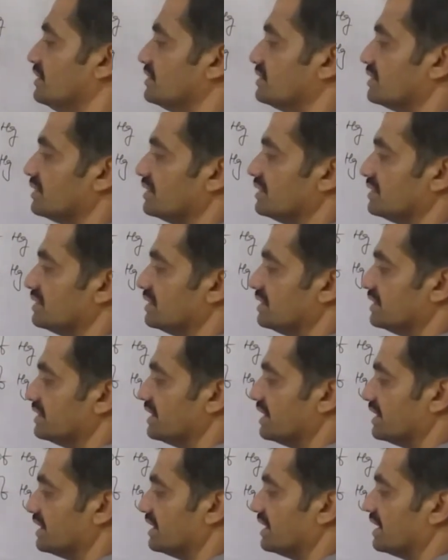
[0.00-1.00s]
So here
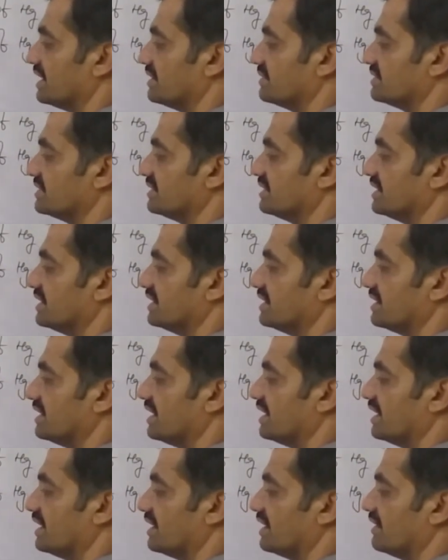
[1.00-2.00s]
then observe that
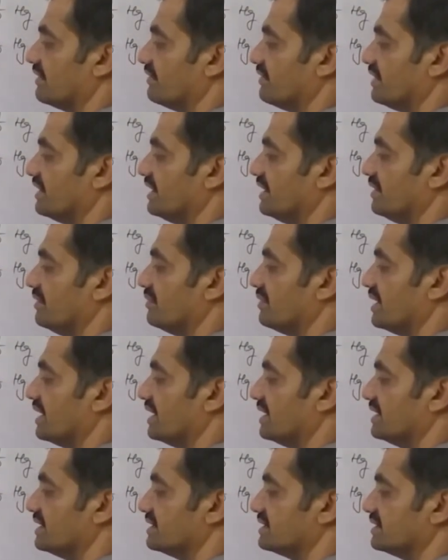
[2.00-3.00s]
r of t
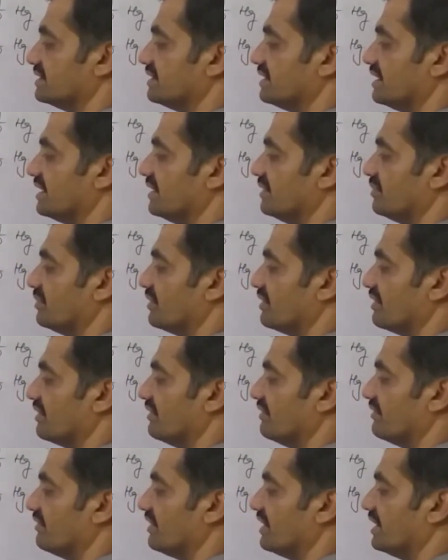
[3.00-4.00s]
minus
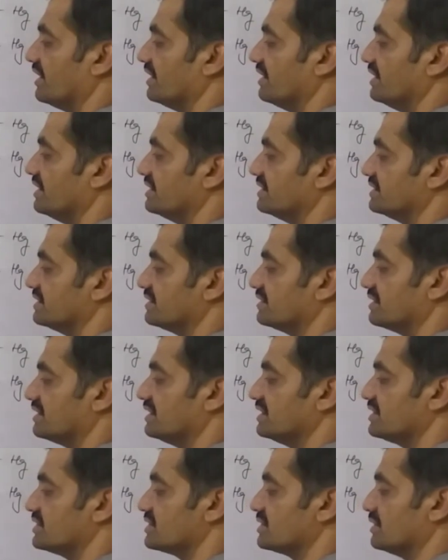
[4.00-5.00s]
3.5 is
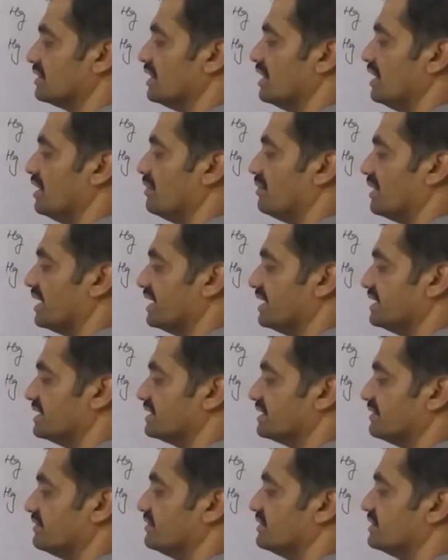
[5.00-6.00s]
equals to
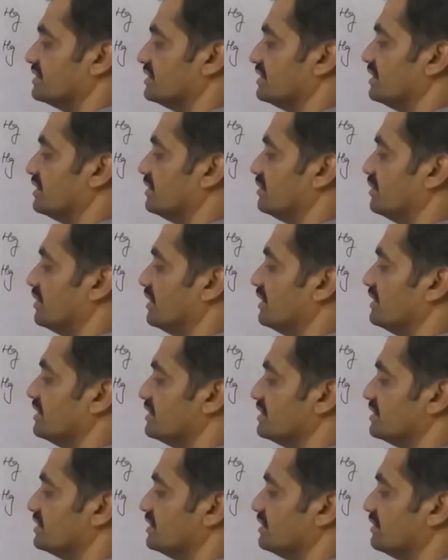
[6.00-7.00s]
minus of
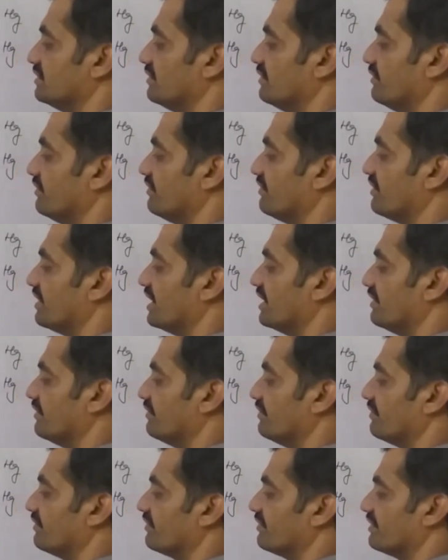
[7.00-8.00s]

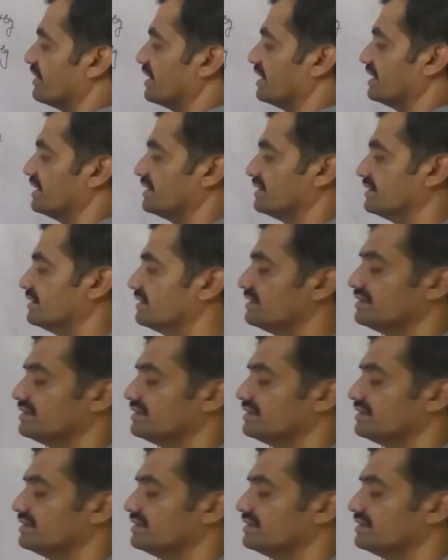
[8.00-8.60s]
0.055.